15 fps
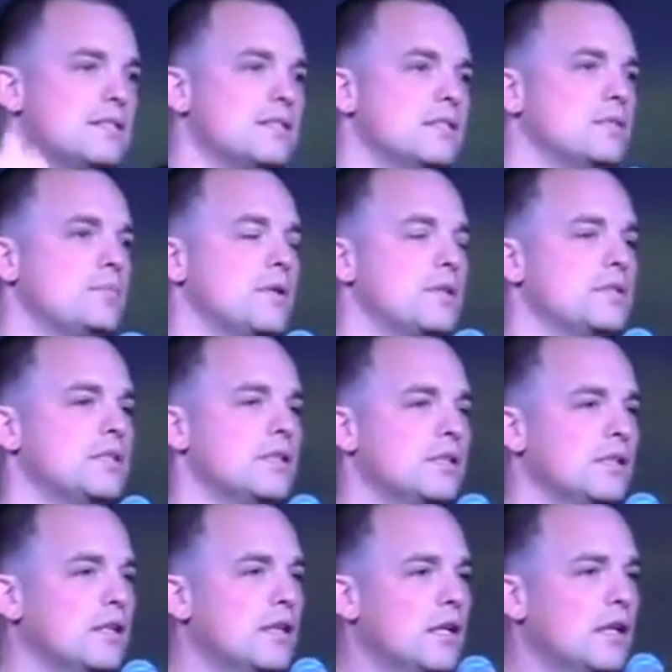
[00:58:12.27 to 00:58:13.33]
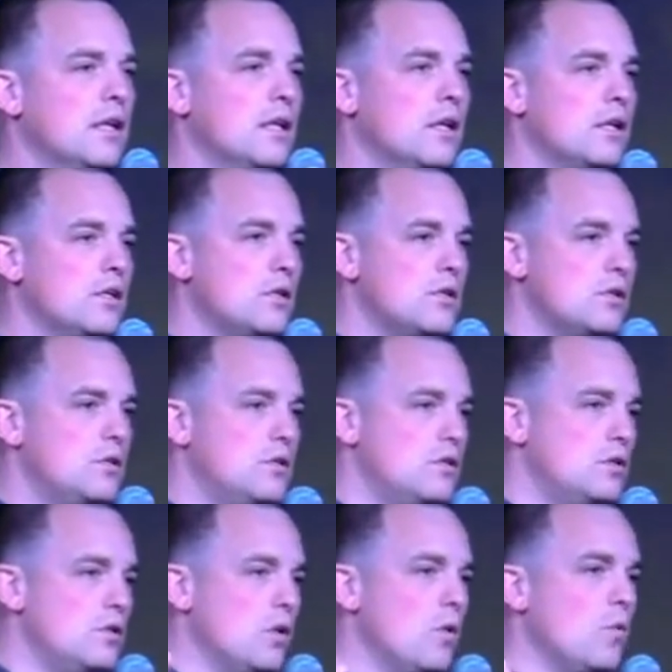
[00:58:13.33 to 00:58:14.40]
person."
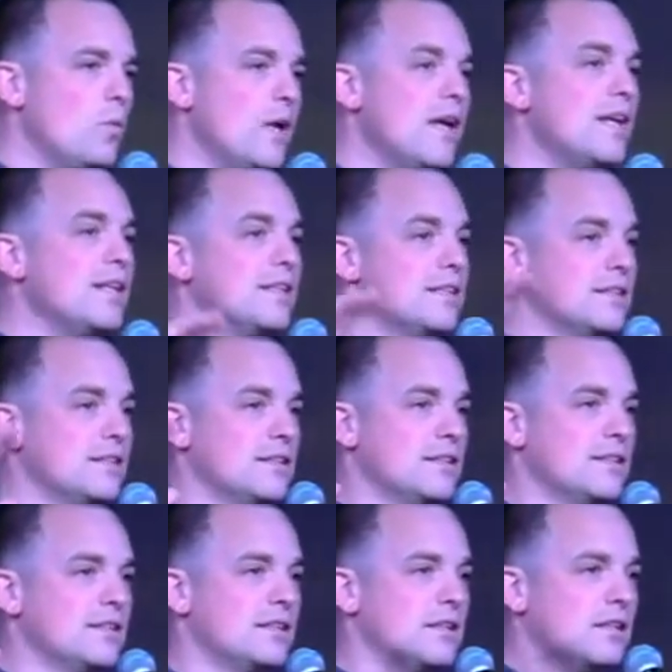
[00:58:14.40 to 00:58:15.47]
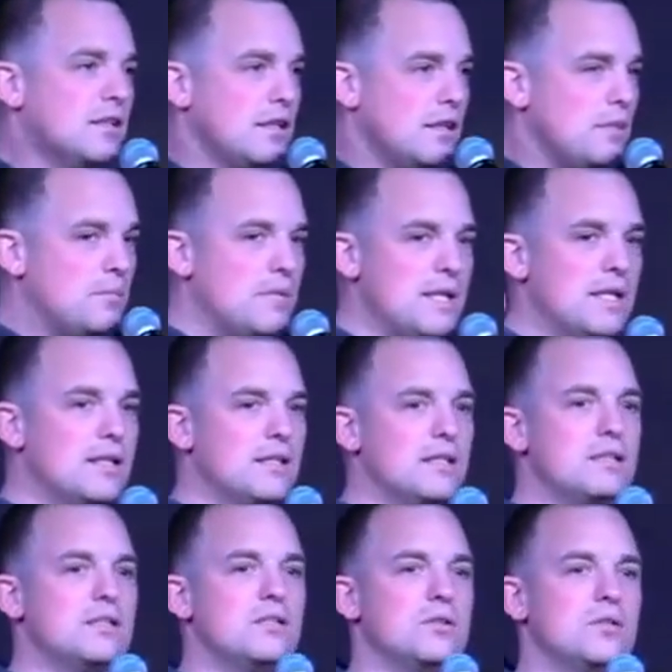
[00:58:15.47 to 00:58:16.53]
Don't wait. Immediately
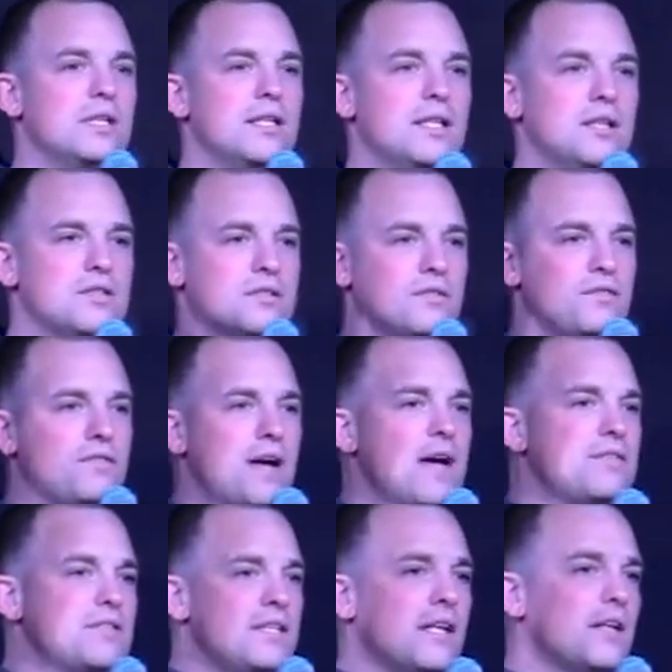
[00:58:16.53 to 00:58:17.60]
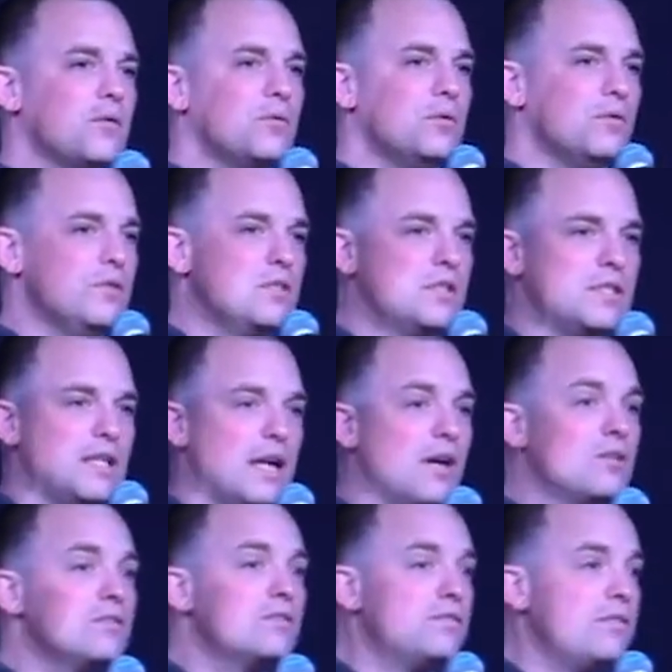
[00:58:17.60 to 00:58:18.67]
do it. And there's a five second rule. You just count
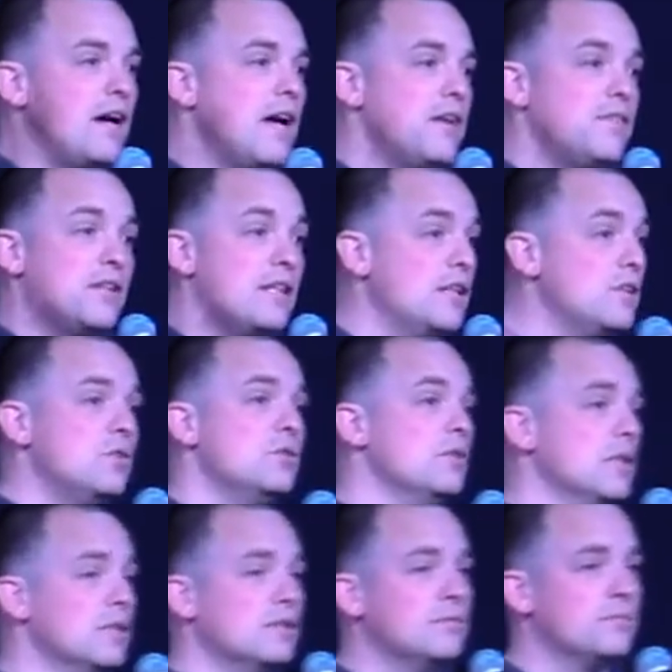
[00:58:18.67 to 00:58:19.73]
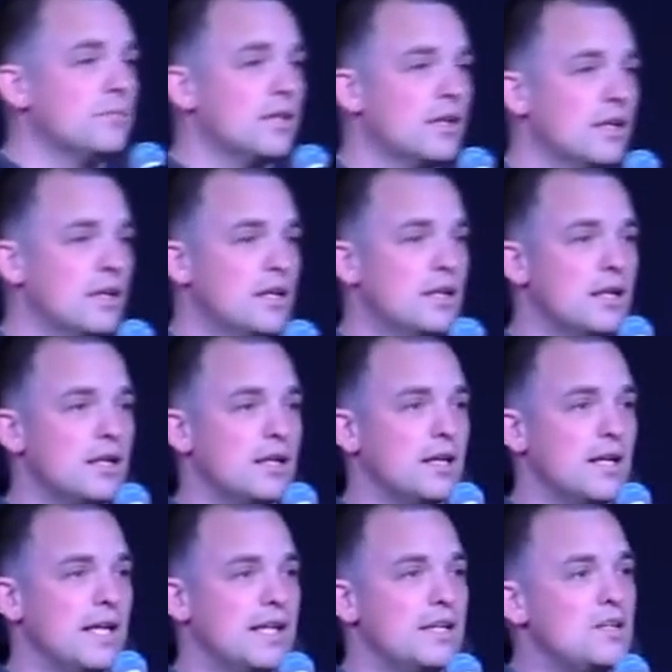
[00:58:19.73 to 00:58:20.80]
to five and then do it. Uh,
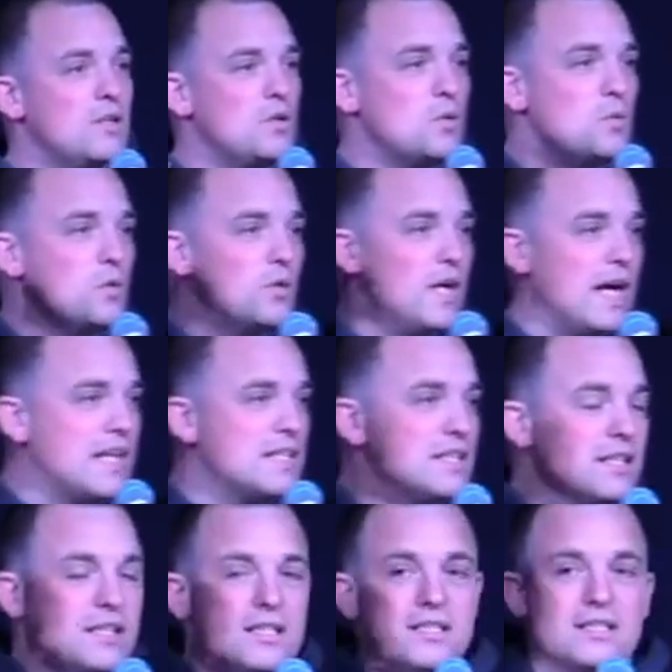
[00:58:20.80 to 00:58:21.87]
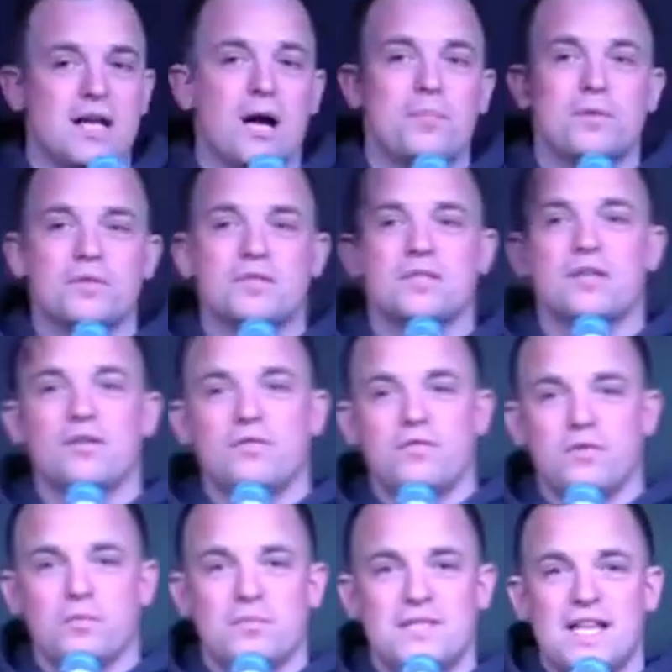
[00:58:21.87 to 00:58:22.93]
and you will actually stop yourself
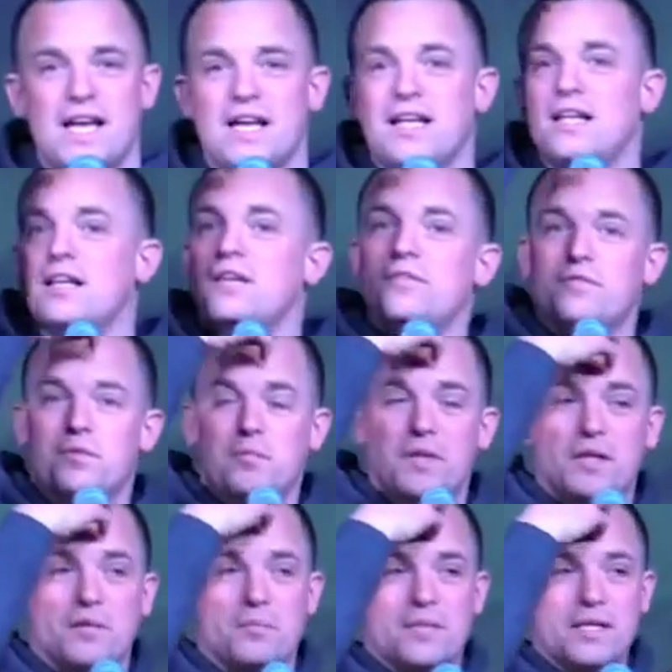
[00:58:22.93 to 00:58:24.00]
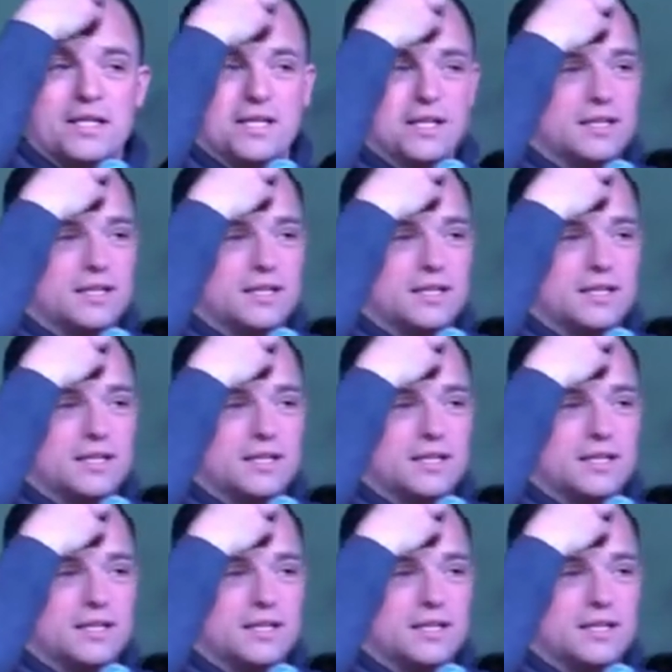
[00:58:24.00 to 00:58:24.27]
from taking it from the immediate,